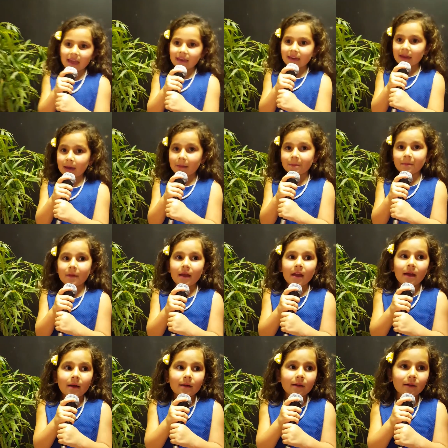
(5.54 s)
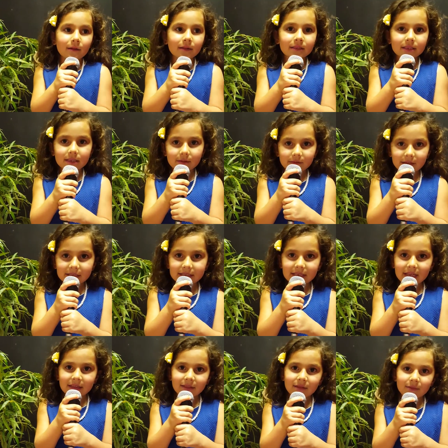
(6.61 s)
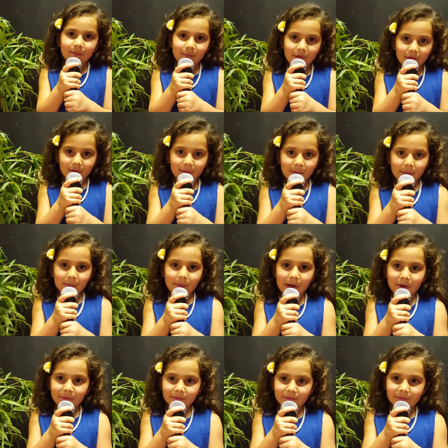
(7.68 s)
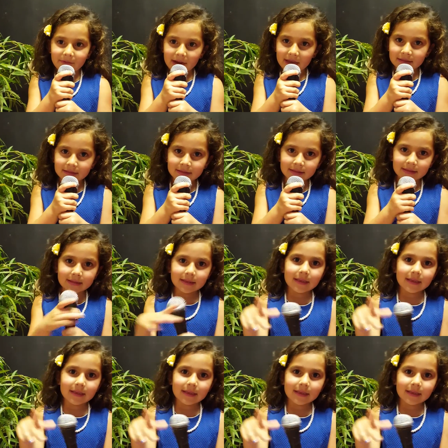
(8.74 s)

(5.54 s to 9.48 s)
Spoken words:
and I'm going to recite the poem about friends.